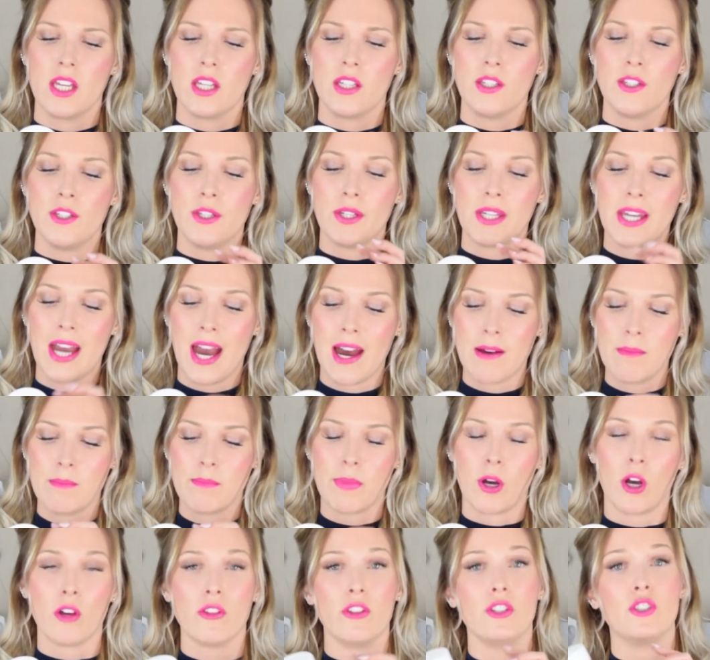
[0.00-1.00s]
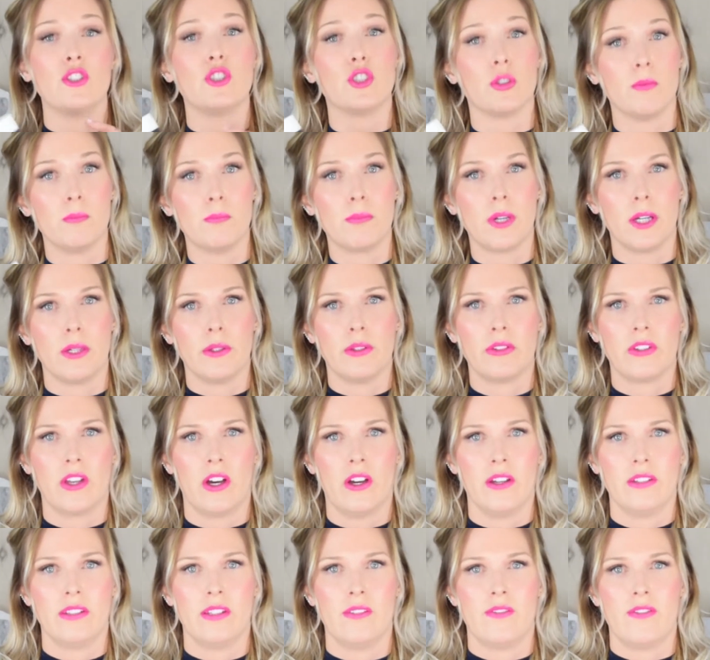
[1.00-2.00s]
you can buy the jumbo
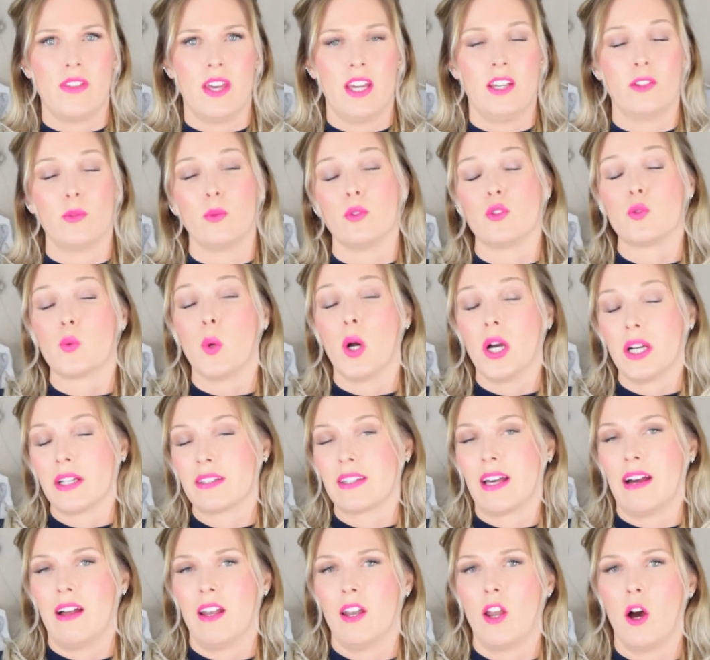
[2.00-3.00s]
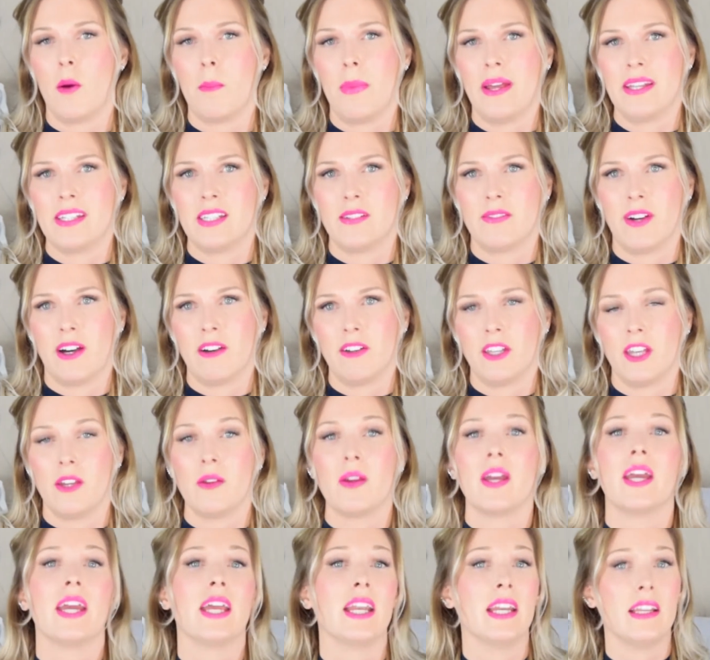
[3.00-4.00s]
size of this, which works out a lot better value.
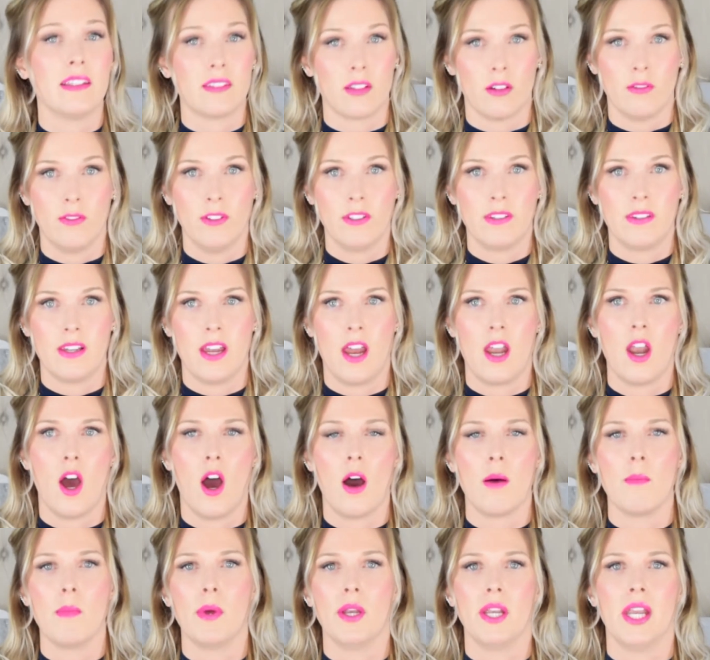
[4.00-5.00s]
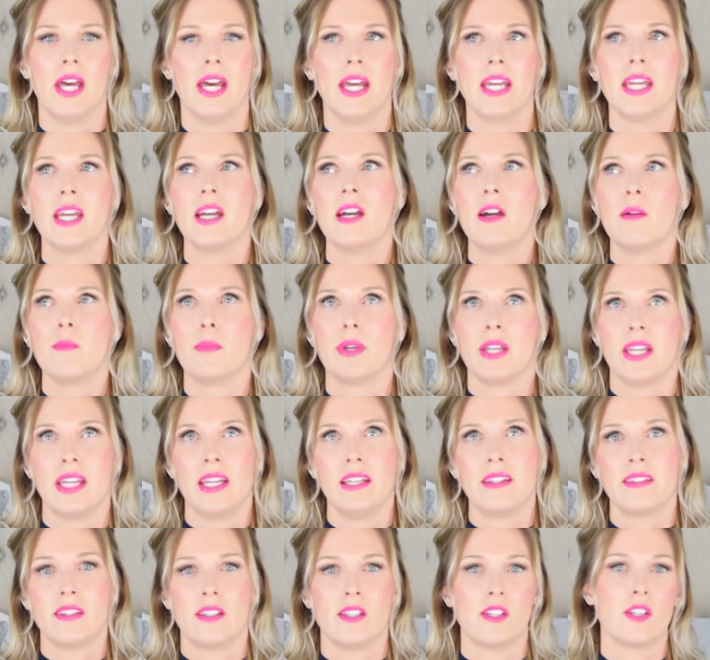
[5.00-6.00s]
It is obviously a lot of money, but it
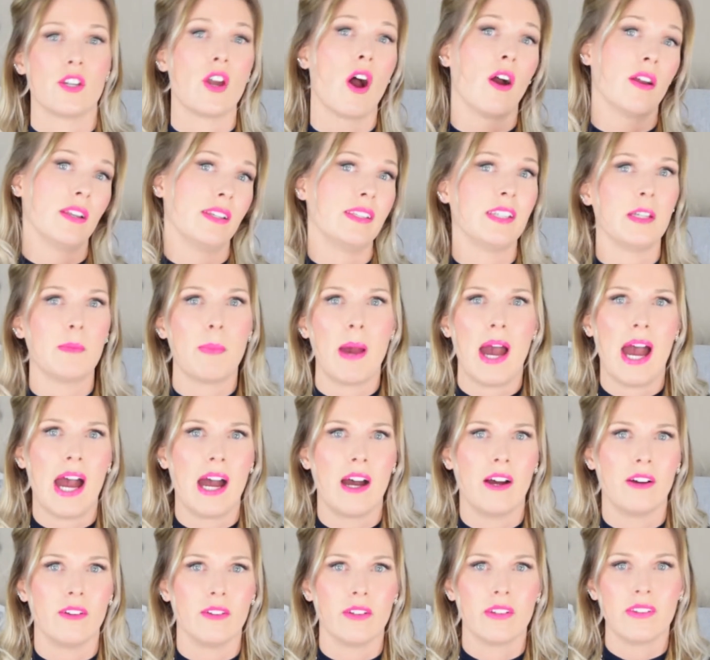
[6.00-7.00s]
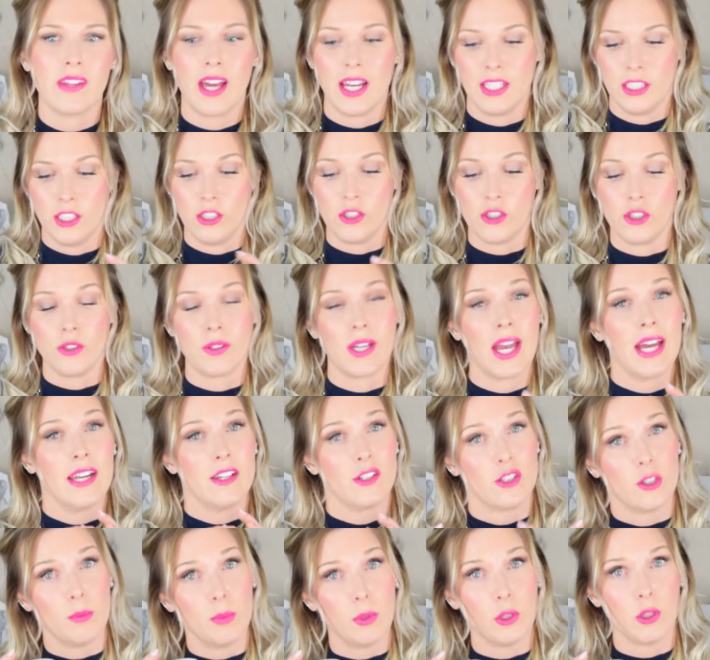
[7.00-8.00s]
isn't £90 and you do get
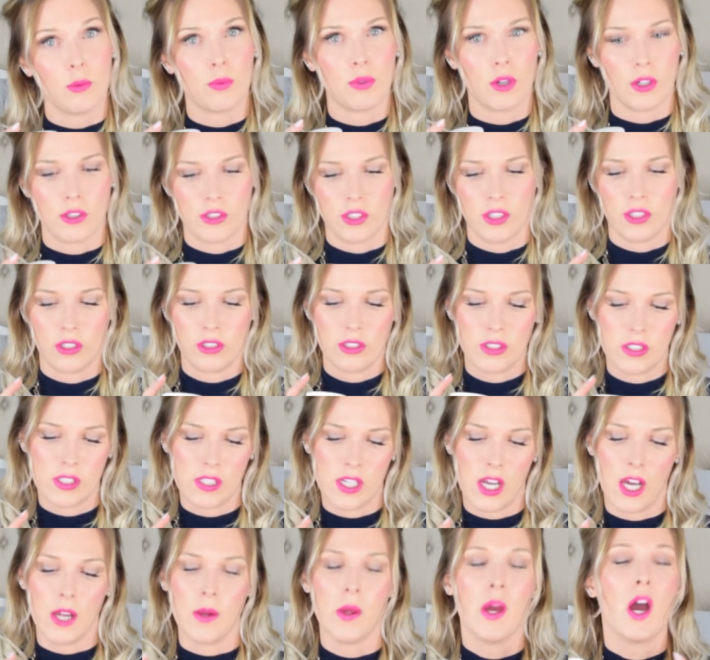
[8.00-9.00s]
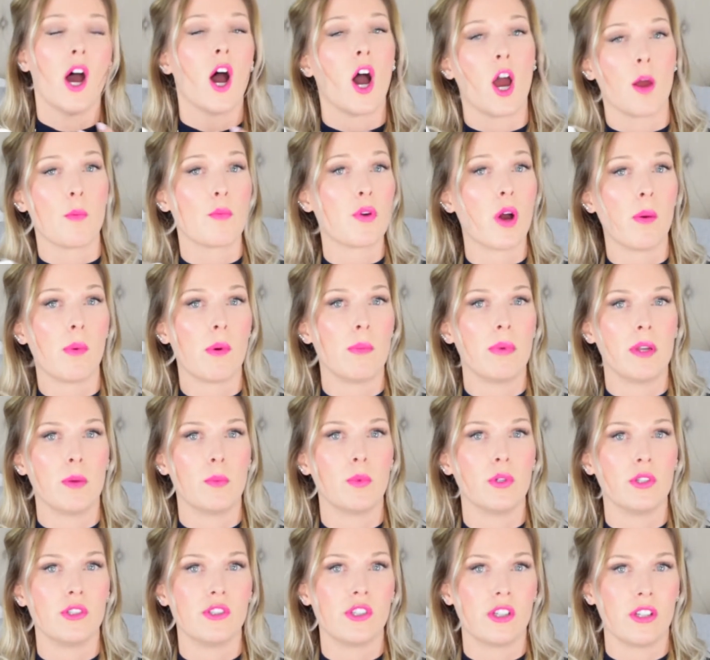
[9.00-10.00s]
double the product. So I probably
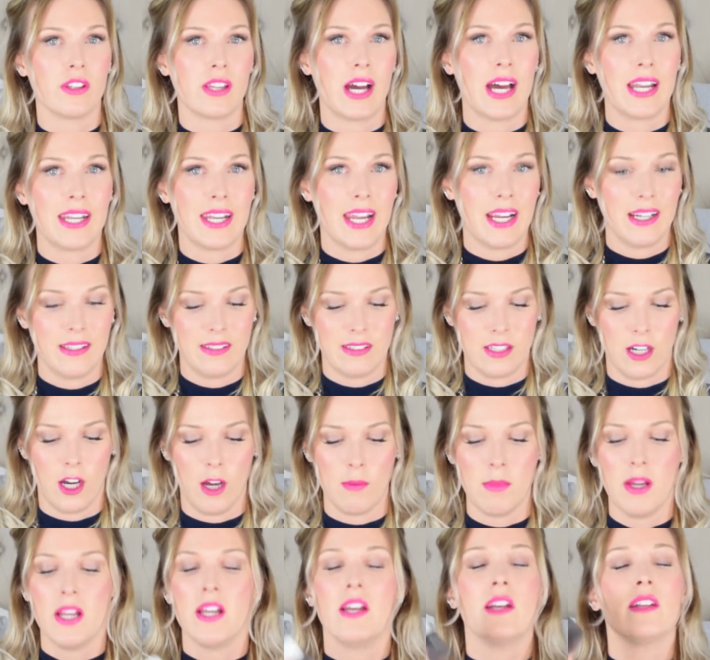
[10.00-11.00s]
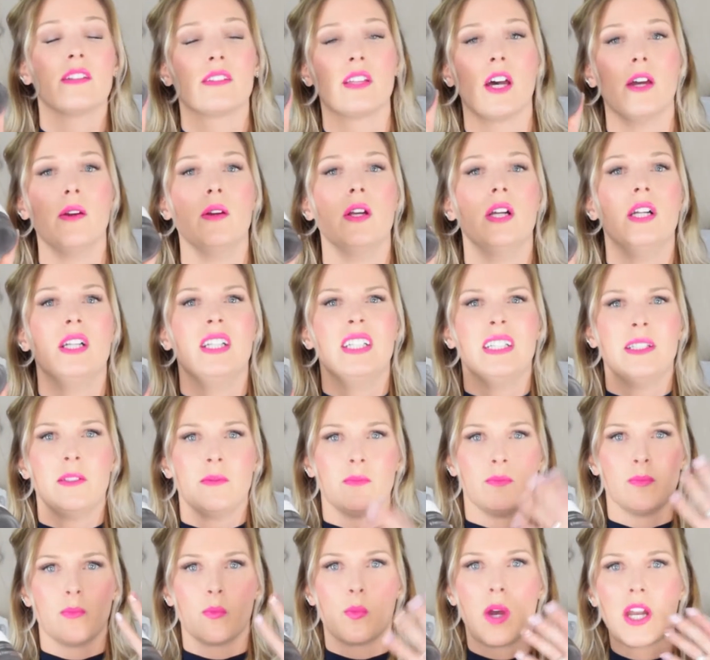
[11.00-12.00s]
would do that next time. So
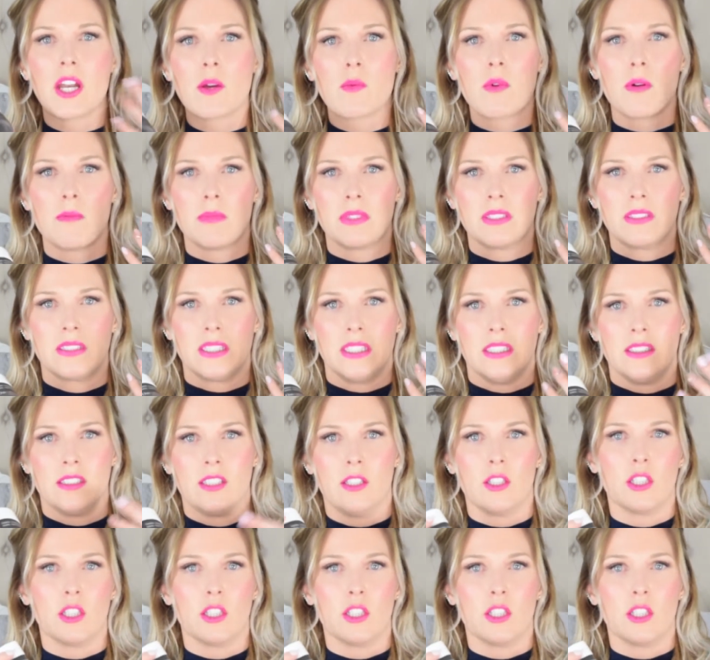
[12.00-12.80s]
when I want my skin to